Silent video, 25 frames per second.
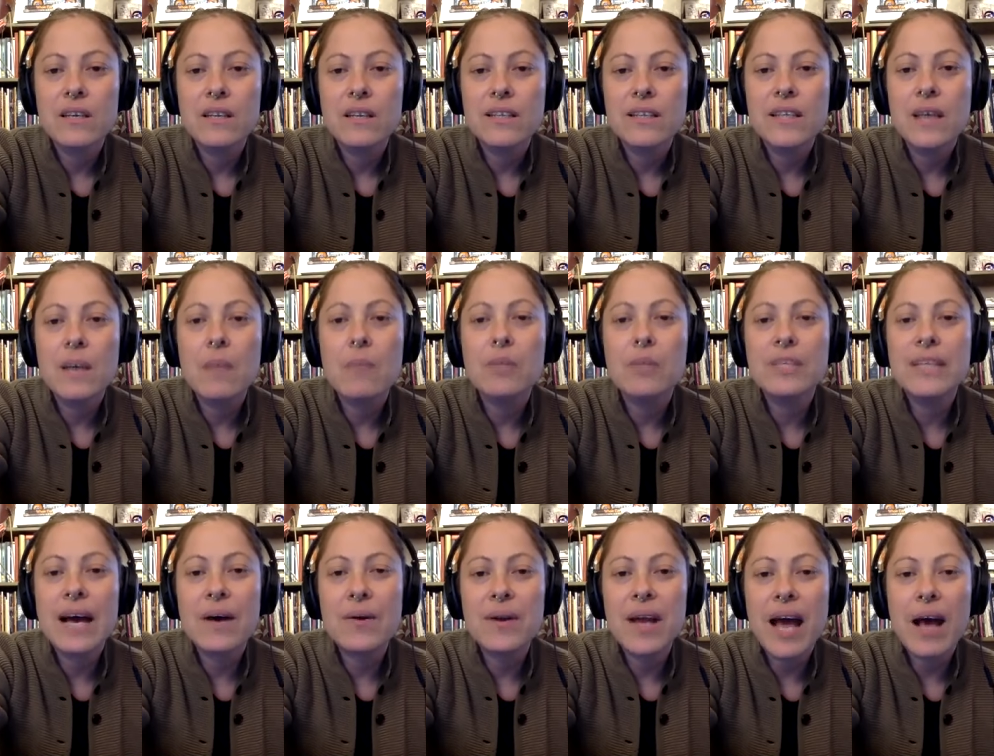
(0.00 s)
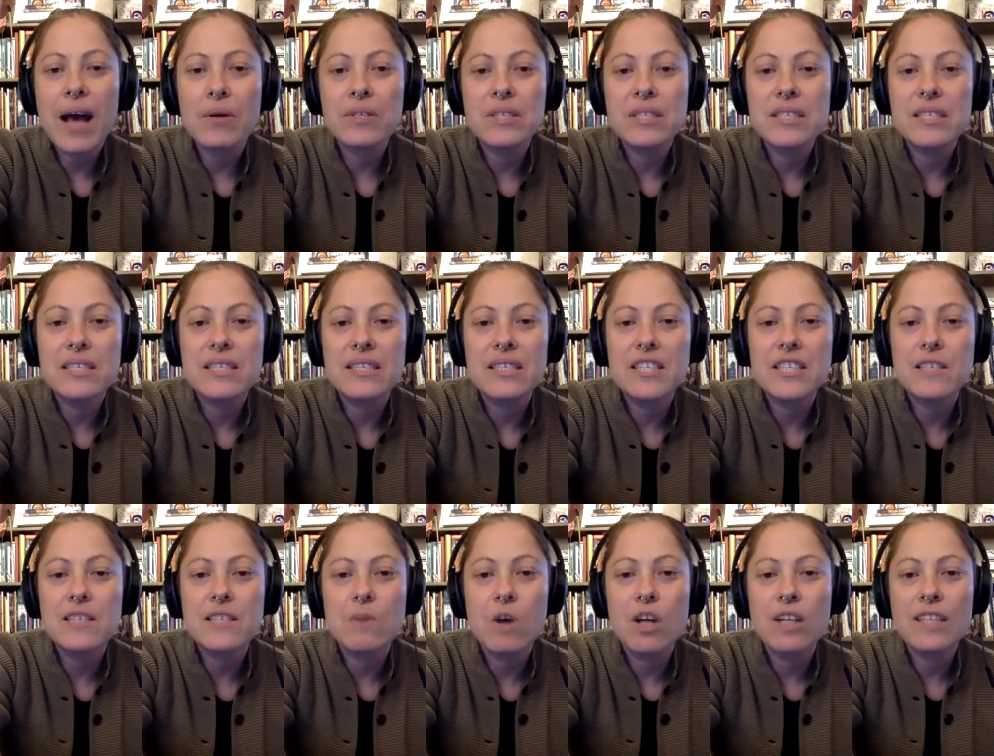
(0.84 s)
the tumble down houses and
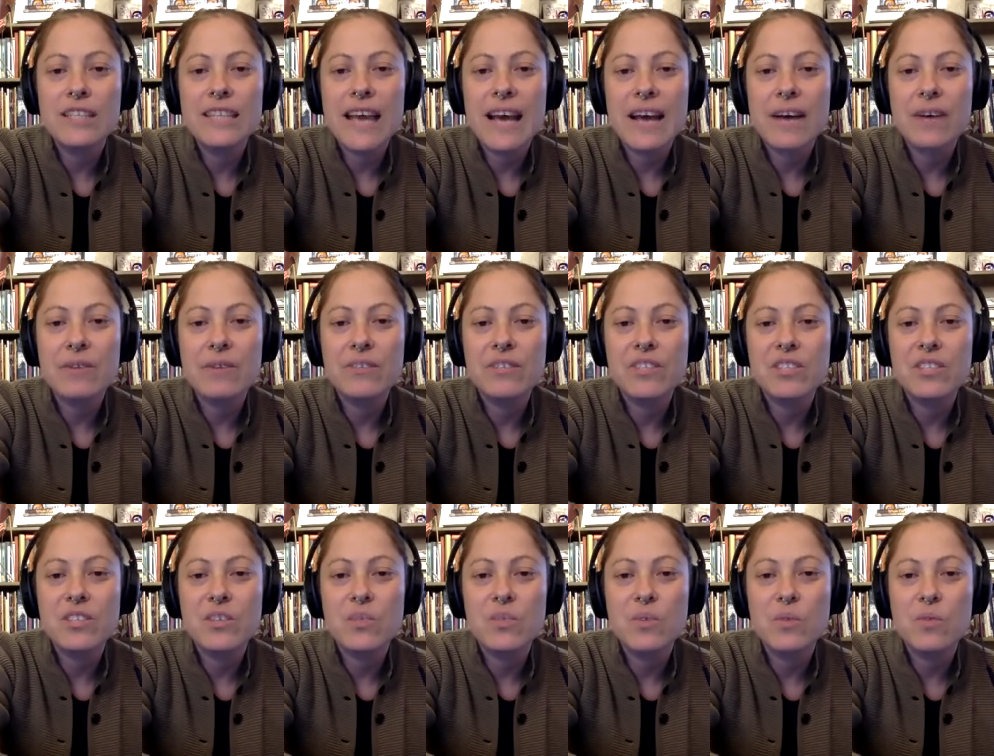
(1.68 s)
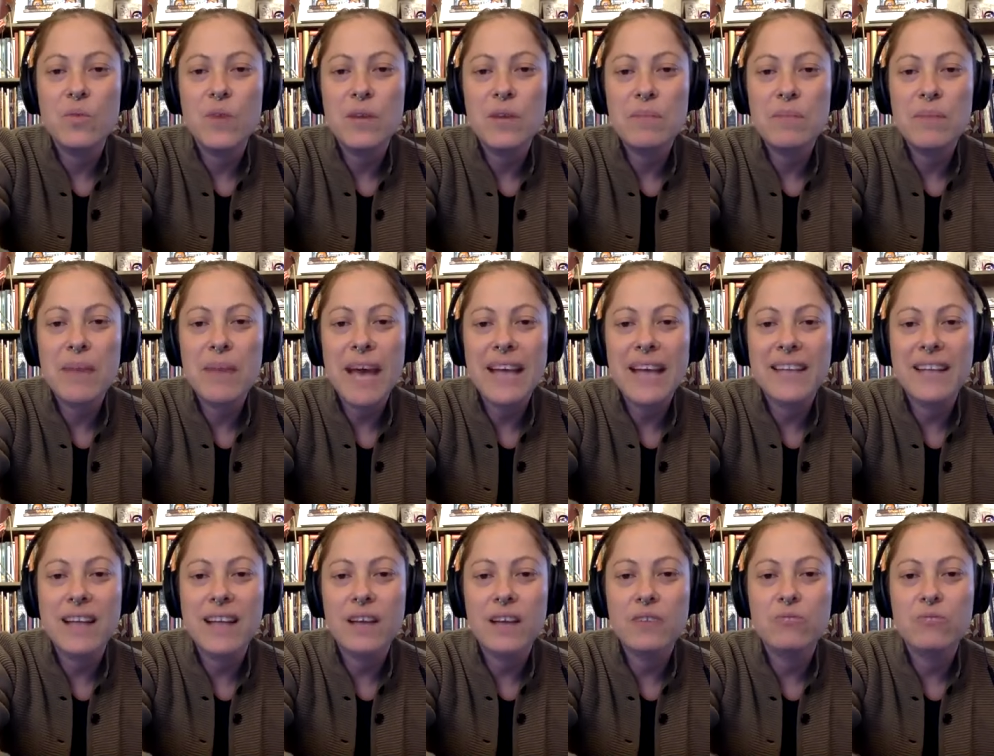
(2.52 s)
small towns with one
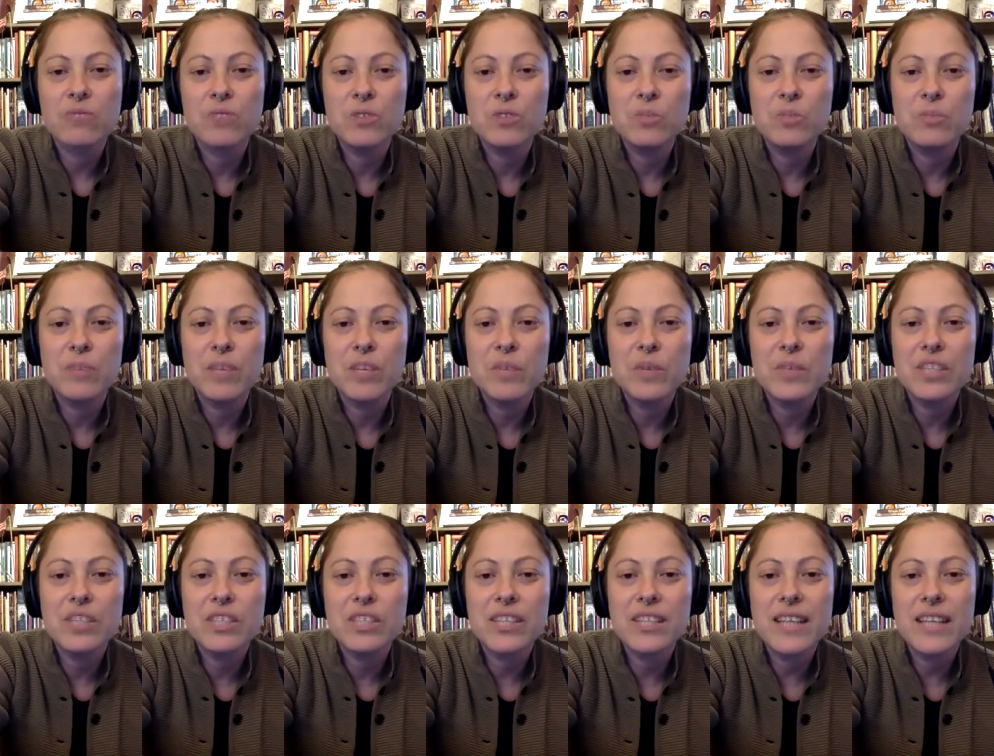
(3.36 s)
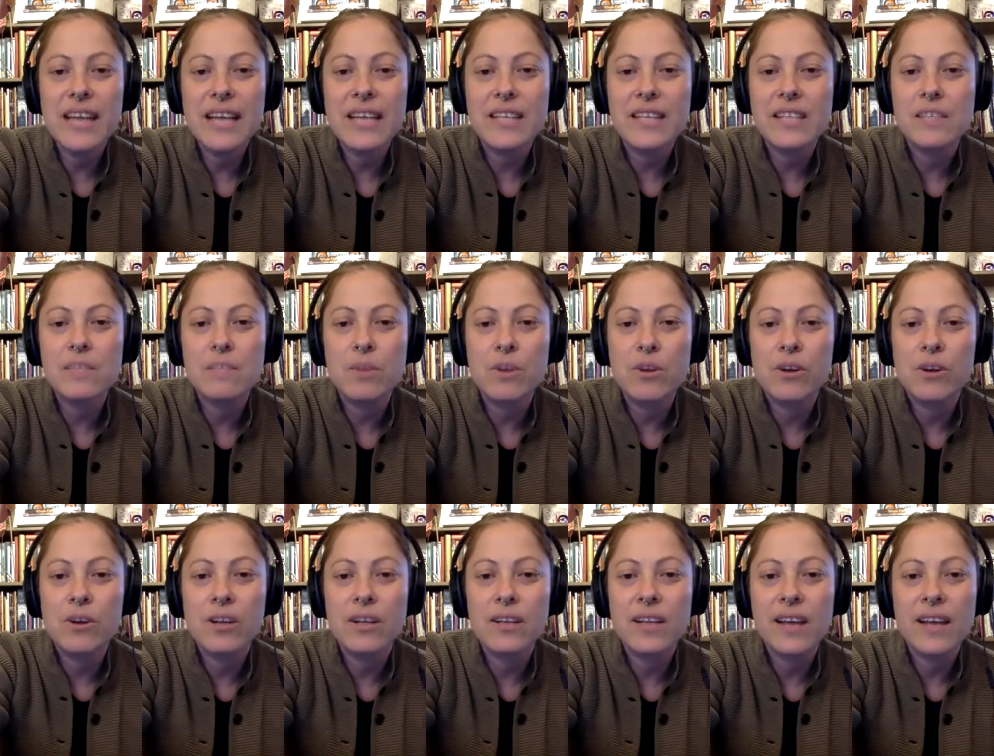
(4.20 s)
padlocked room in which the lights
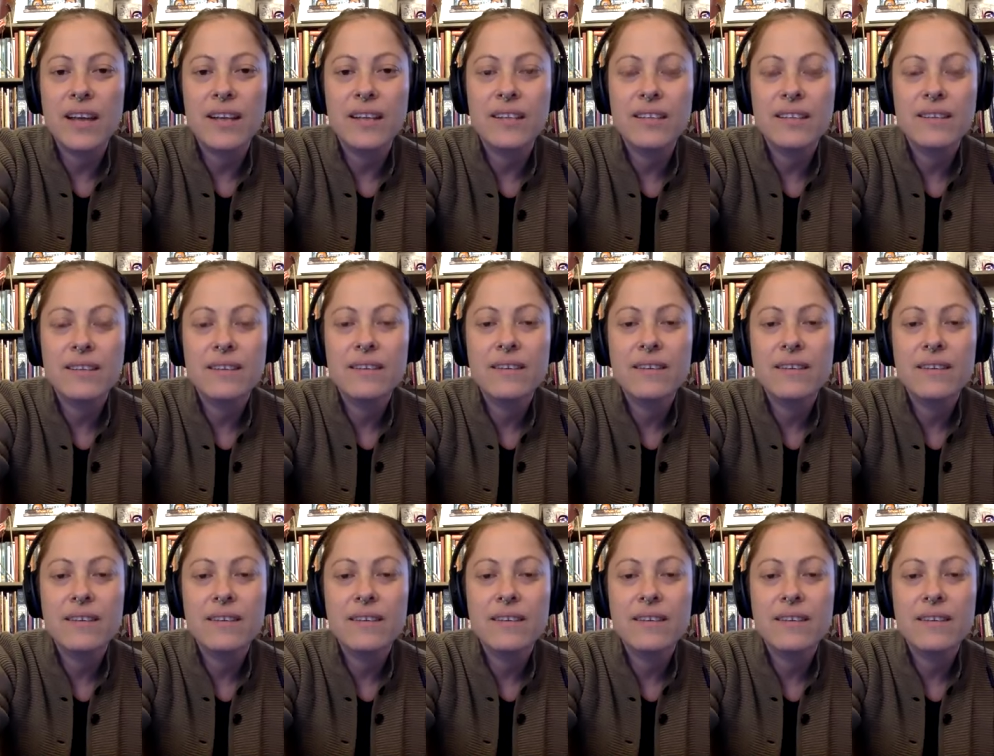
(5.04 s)
burn all night.